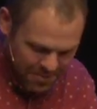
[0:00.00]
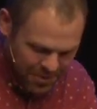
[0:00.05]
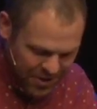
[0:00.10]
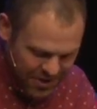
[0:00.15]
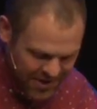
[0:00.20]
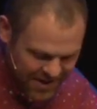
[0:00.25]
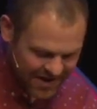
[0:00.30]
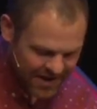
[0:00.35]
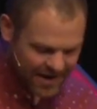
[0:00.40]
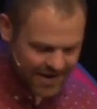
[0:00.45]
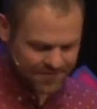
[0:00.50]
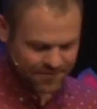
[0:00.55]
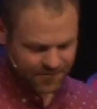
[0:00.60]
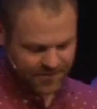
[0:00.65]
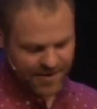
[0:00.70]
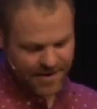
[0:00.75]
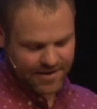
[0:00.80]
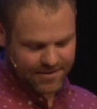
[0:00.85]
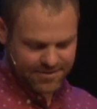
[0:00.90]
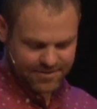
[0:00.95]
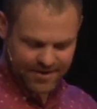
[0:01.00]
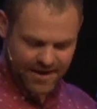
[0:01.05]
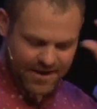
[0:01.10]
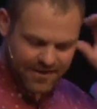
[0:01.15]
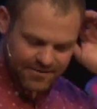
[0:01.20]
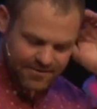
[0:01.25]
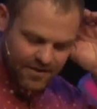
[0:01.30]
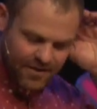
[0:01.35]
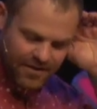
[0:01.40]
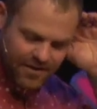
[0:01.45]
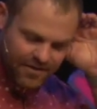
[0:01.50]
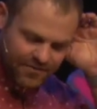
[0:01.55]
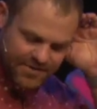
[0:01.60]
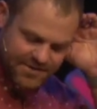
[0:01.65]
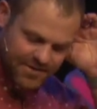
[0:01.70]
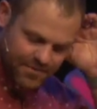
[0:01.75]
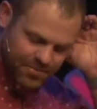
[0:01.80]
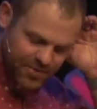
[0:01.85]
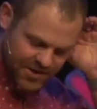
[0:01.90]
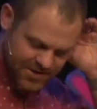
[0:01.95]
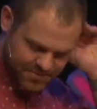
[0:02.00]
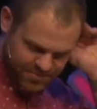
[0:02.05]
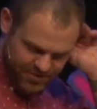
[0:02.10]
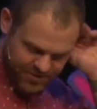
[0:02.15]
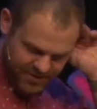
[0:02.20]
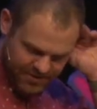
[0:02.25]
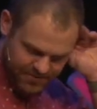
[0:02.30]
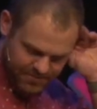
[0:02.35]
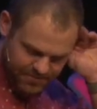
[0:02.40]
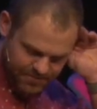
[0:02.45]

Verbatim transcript: putting on faith and love as a breastplate,